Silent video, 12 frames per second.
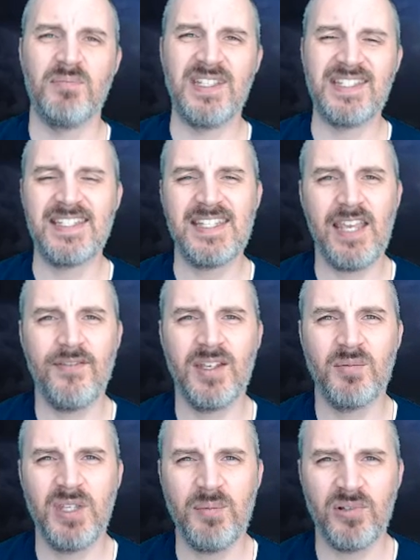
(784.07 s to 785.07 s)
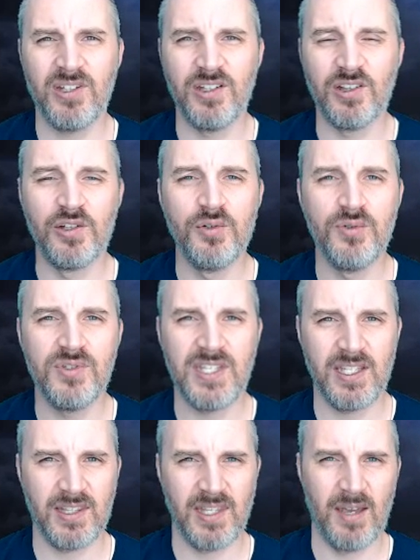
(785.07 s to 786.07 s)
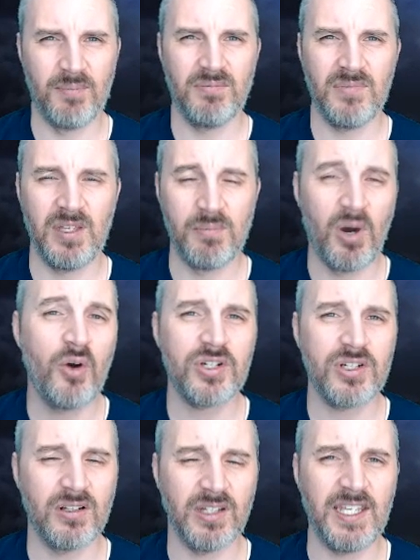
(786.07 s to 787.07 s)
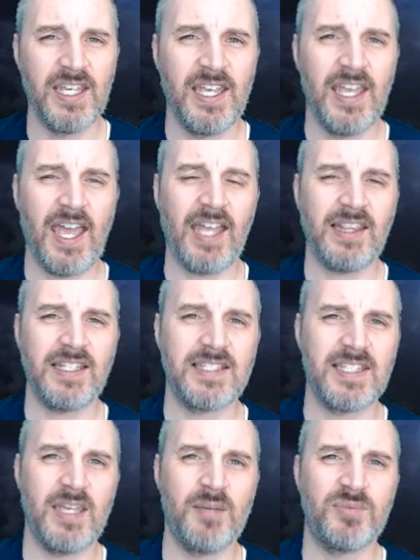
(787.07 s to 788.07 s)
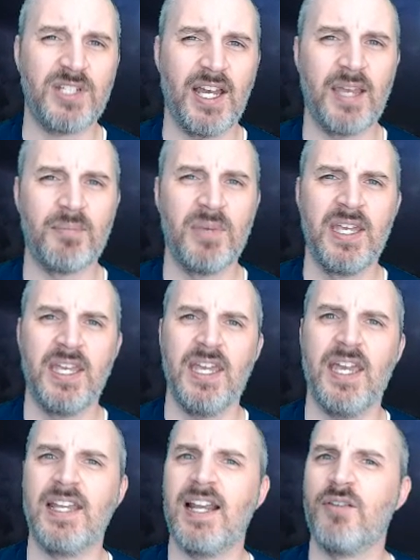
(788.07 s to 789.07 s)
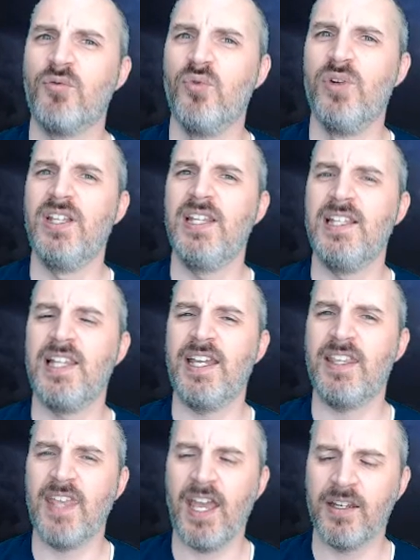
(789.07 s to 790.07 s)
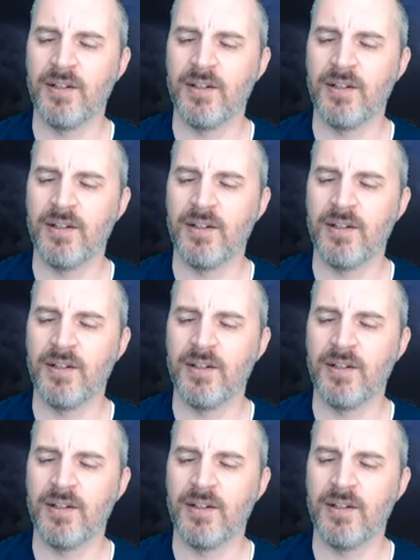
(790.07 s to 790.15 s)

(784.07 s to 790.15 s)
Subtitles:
saving people and losing them emotionally at the same time. And I really like that.